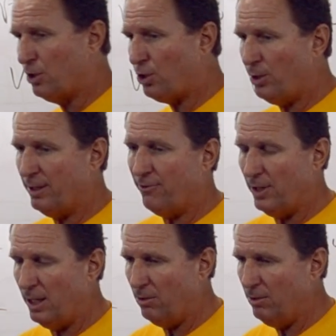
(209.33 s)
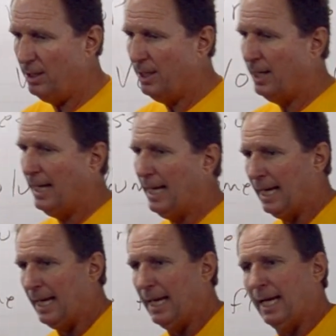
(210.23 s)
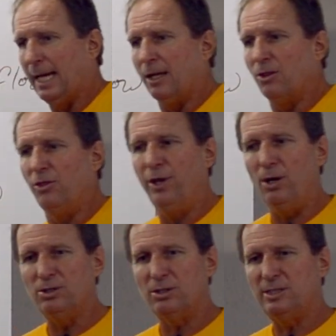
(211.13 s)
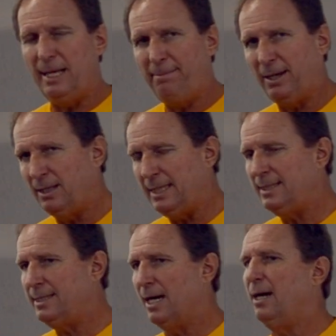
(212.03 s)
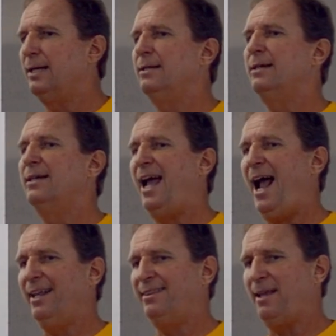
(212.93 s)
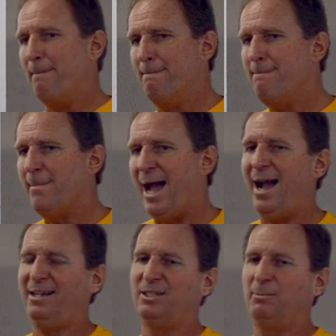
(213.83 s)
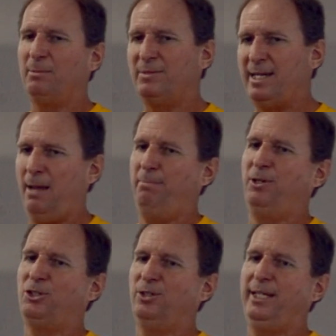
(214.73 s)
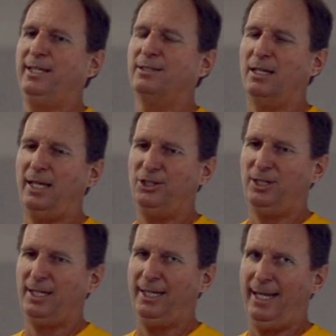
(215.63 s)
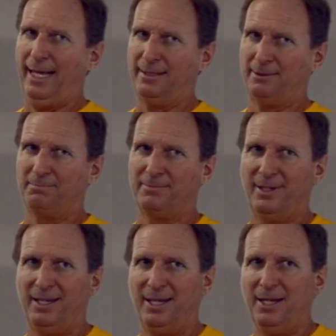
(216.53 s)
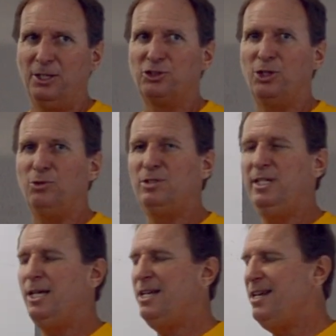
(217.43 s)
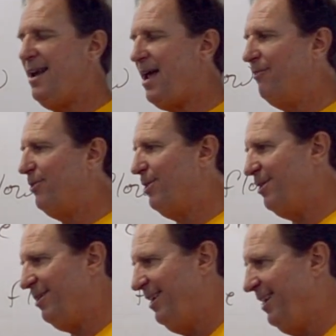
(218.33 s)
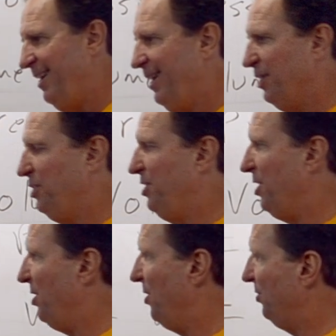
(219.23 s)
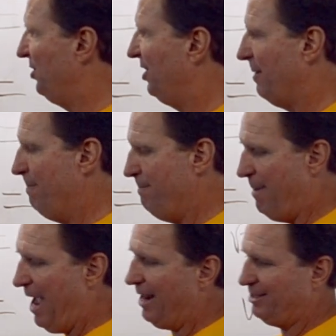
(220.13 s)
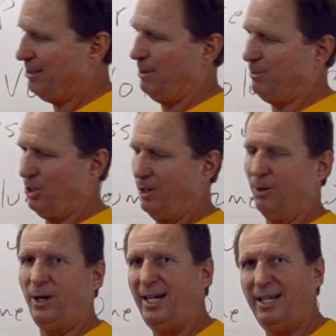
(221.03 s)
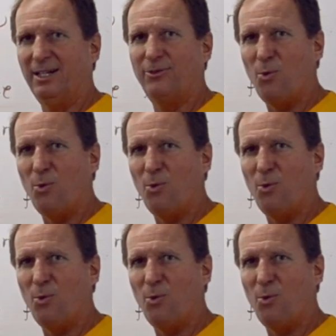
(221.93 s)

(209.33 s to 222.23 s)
current flow, those are typically done at the maximum temperature the insulation can get. So never go to the maximum current rating of a